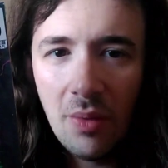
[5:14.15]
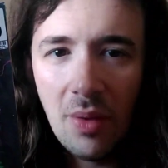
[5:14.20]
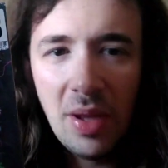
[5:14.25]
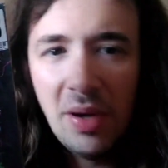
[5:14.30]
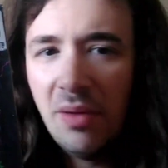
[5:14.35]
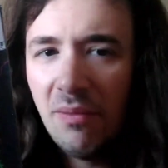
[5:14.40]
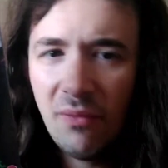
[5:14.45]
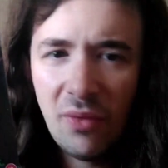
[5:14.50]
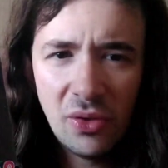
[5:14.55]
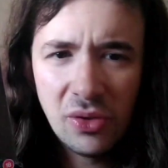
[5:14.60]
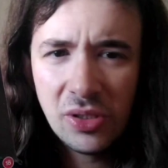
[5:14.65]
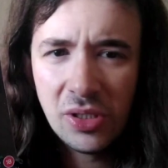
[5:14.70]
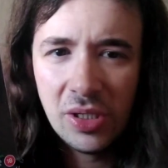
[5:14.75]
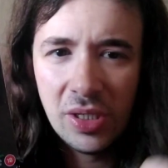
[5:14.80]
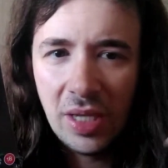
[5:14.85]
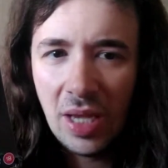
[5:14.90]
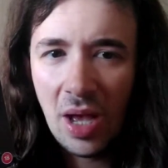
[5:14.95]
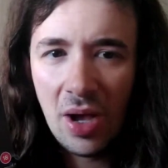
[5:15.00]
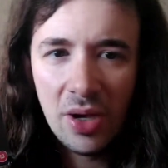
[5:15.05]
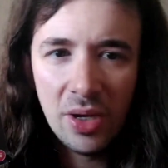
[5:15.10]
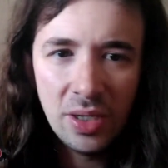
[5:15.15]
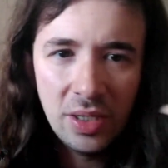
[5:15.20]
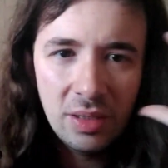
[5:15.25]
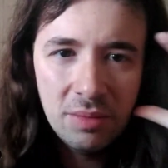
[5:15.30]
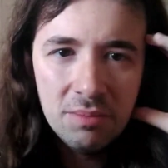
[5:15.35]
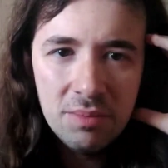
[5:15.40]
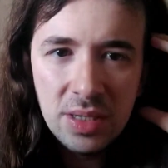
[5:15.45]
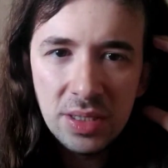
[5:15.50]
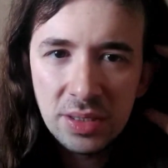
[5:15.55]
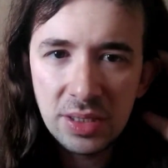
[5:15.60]
and unfortunately I
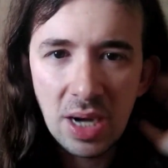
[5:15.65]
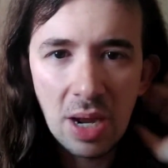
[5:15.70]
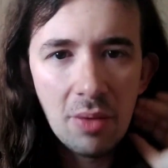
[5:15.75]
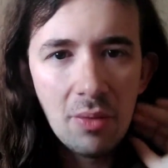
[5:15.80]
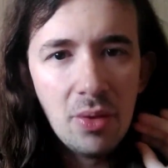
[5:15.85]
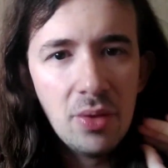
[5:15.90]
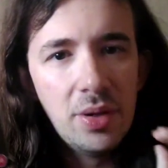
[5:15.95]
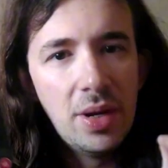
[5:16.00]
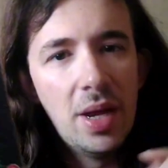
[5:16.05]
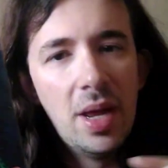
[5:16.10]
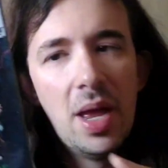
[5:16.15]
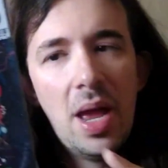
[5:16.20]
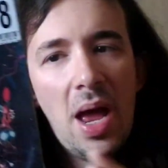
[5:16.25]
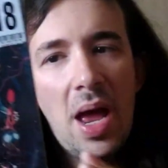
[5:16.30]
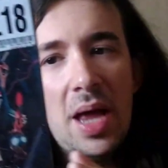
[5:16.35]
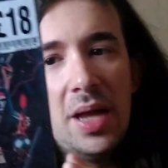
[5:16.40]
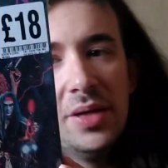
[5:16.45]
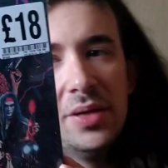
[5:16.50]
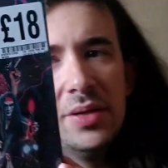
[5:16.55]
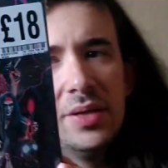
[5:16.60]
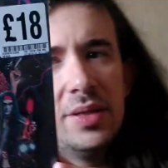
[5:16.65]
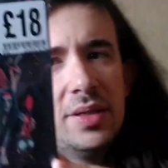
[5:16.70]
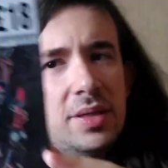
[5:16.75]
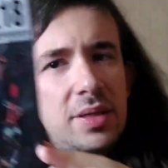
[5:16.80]
missed out on it, and